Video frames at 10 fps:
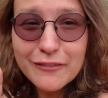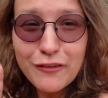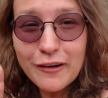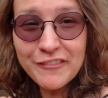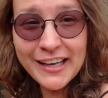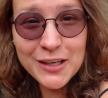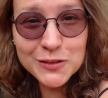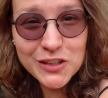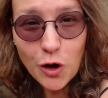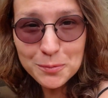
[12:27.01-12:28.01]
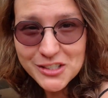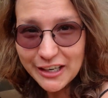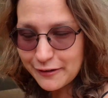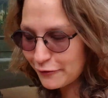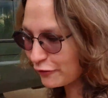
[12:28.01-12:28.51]
for a very good
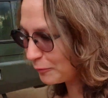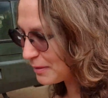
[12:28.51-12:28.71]
option for